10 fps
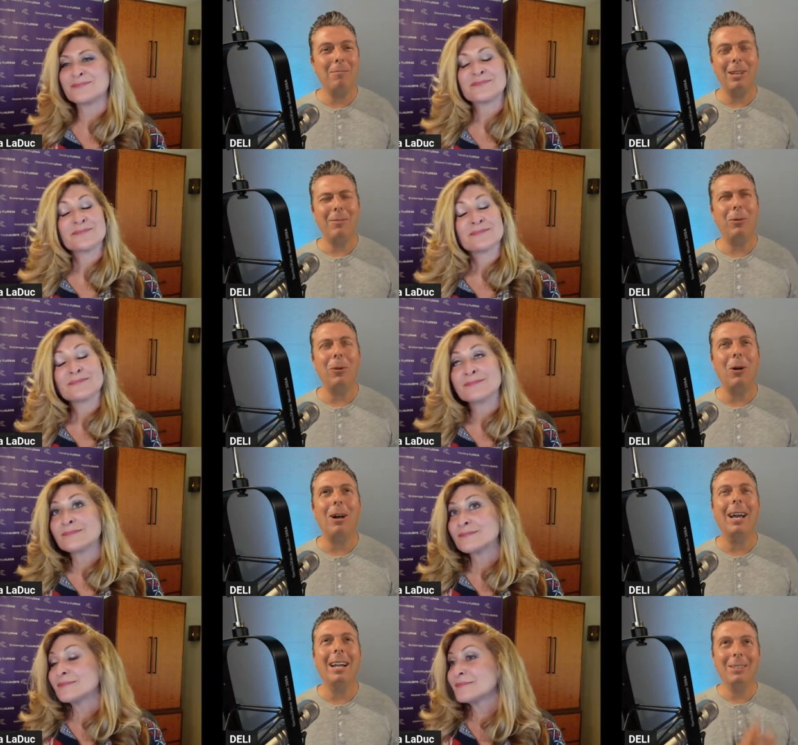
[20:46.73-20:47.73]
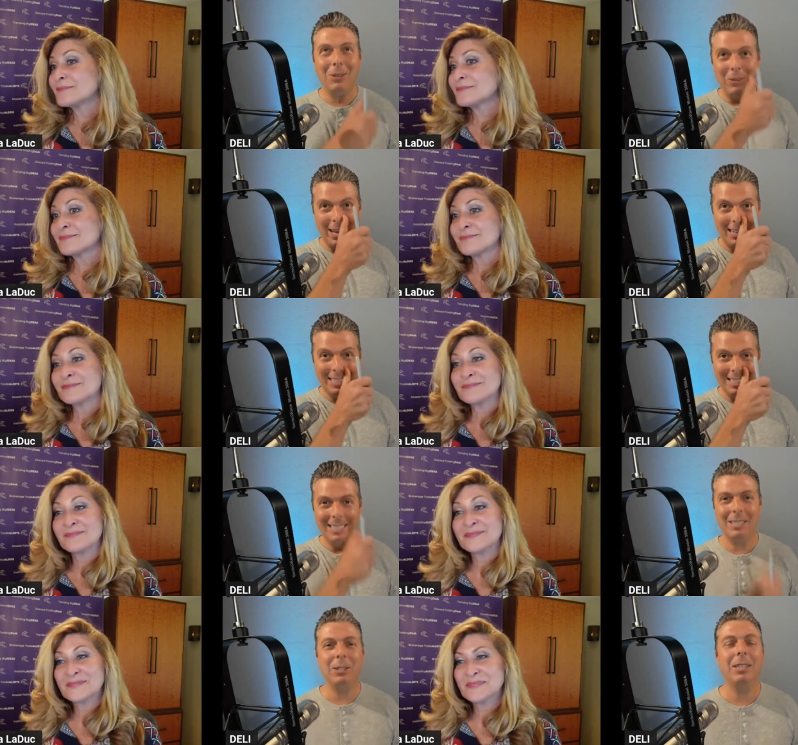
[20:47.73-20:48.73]
Speaker 1: I believe we were all kind of told that. It
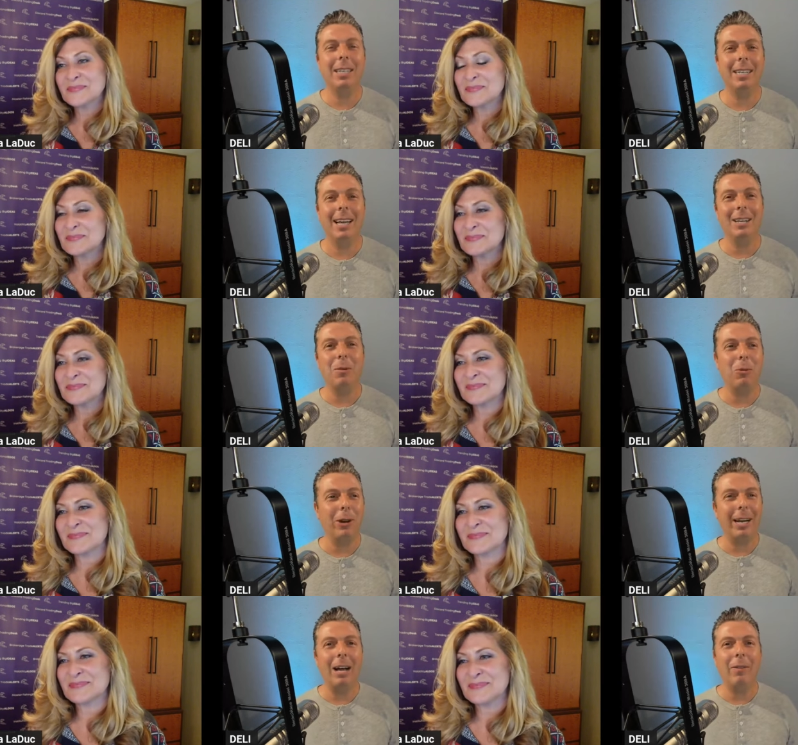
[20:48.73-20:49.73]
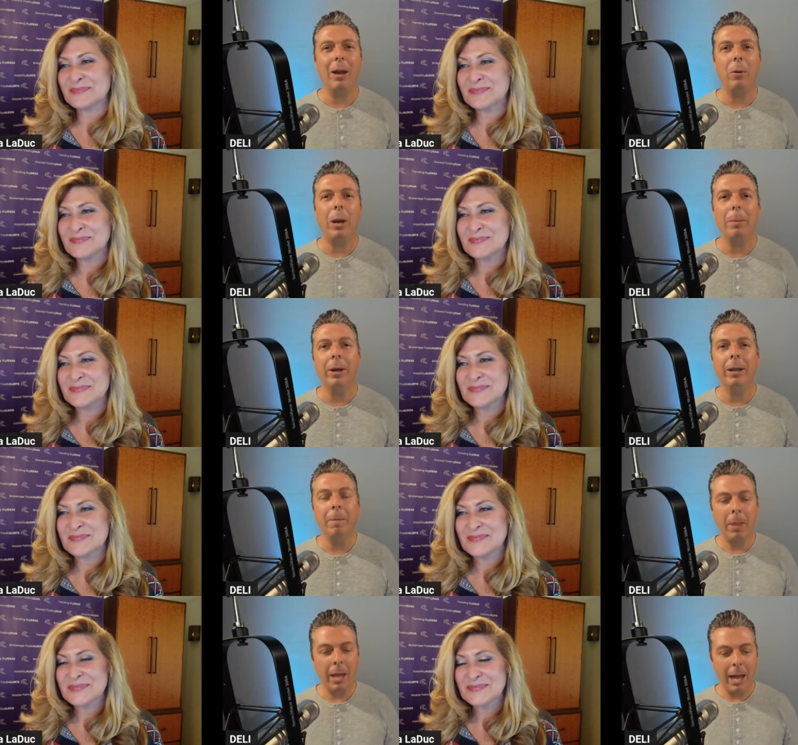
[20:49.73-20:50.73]
didn't end up working out that way. But
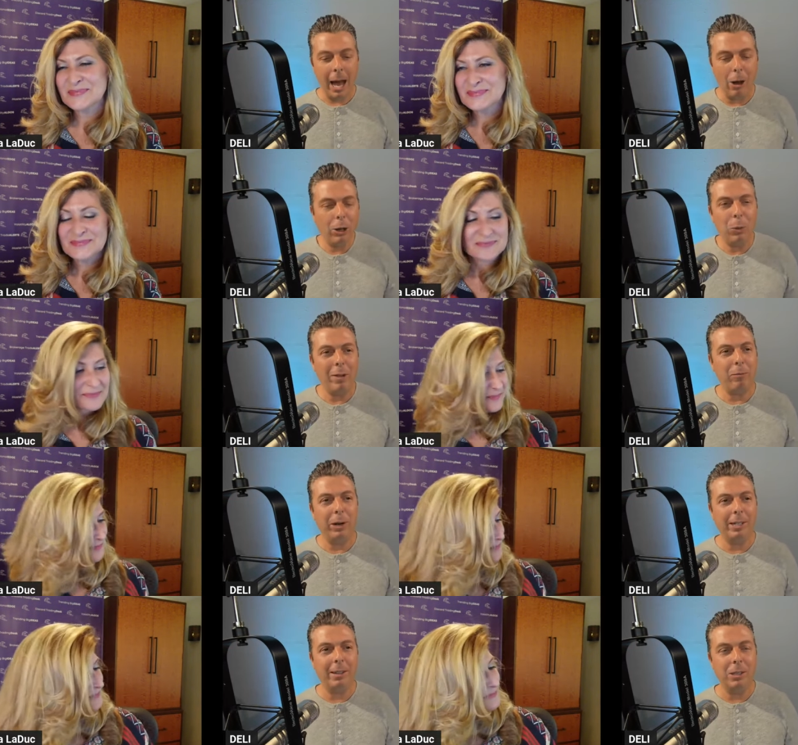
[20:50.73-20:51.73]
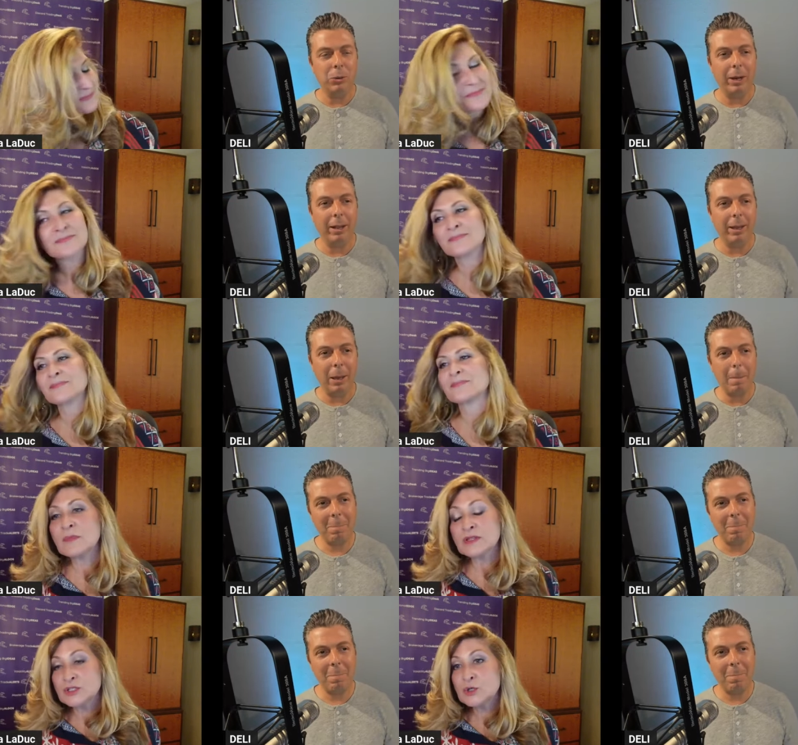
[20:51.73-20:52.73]
how could we have predicted this rally?
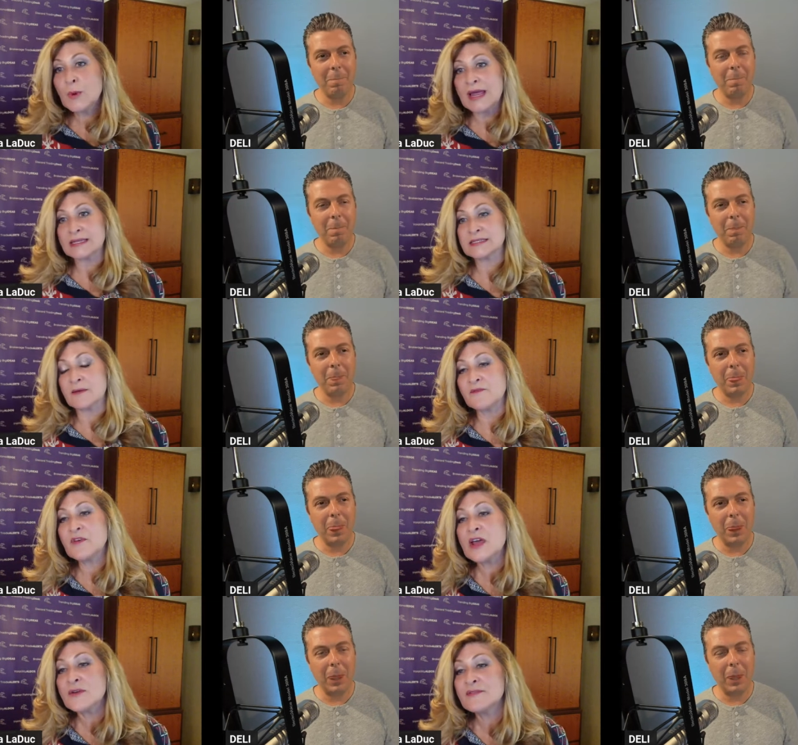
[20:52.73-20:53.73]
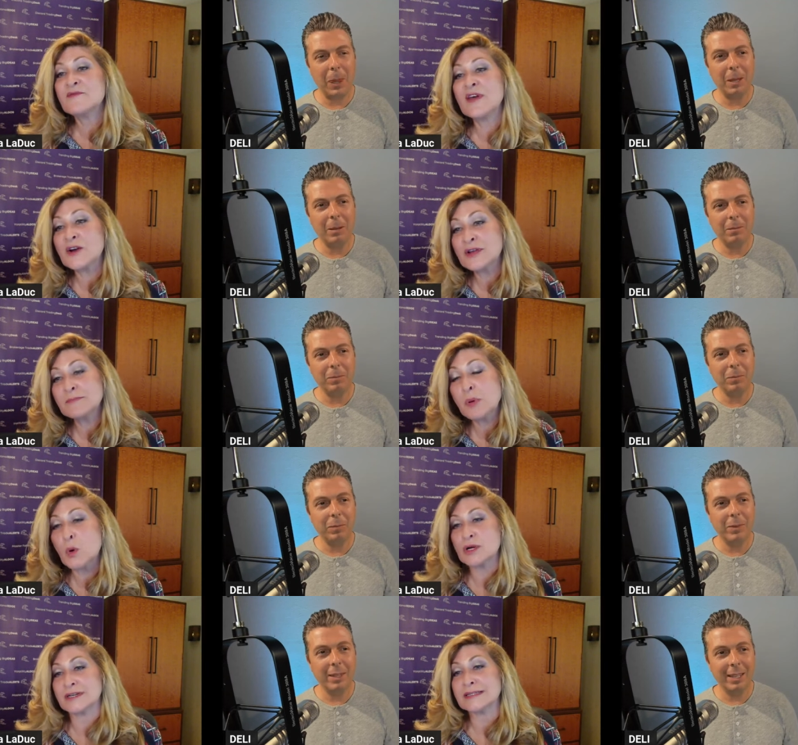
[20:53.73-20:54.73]
Speaker 2: Two ways. Very, very
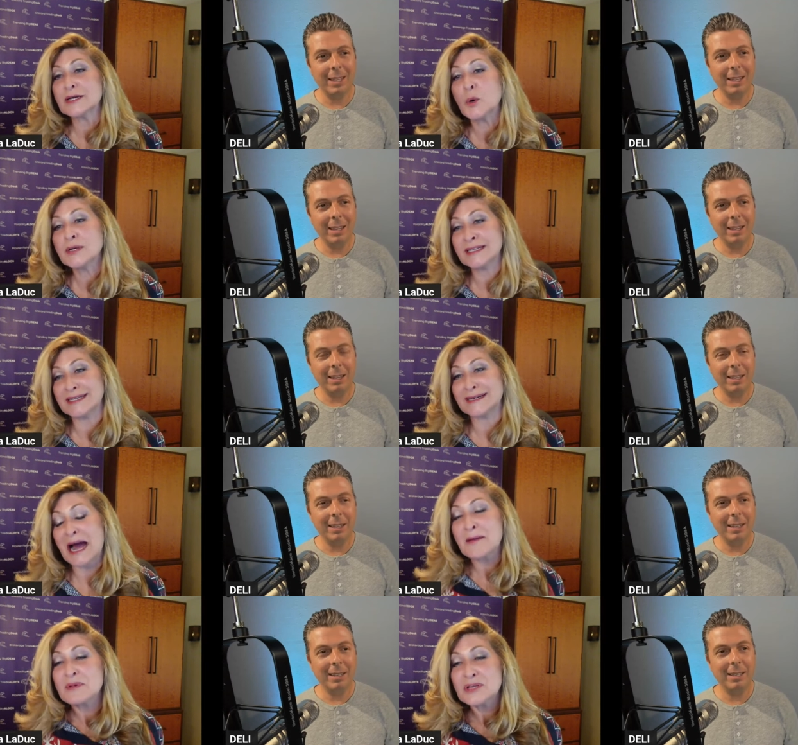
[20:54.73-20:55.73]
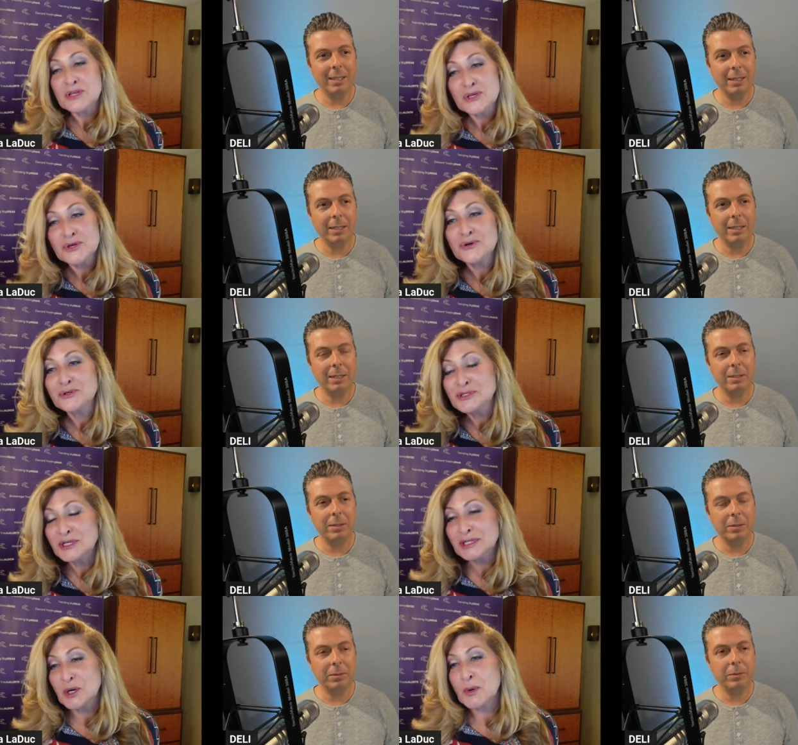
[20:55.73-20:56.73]
important. Liquidity. I'm a huge
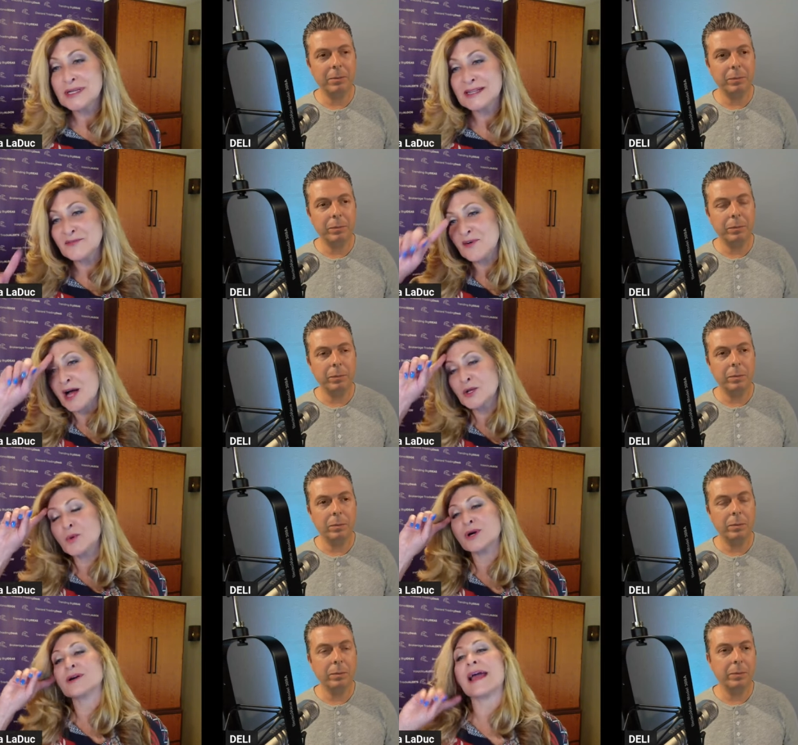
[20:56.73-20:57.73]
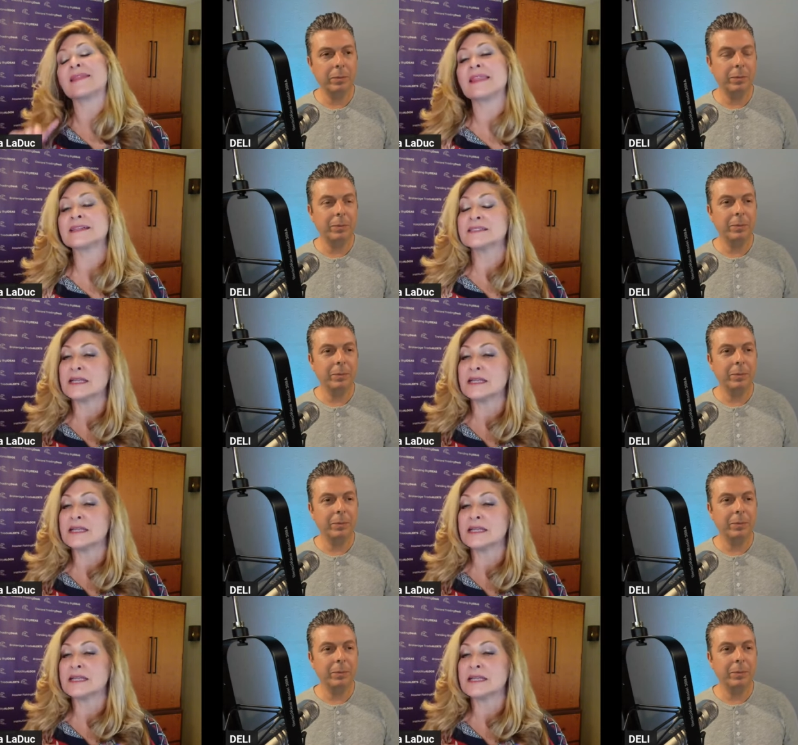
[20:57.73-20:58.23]
liquidity follower, and that's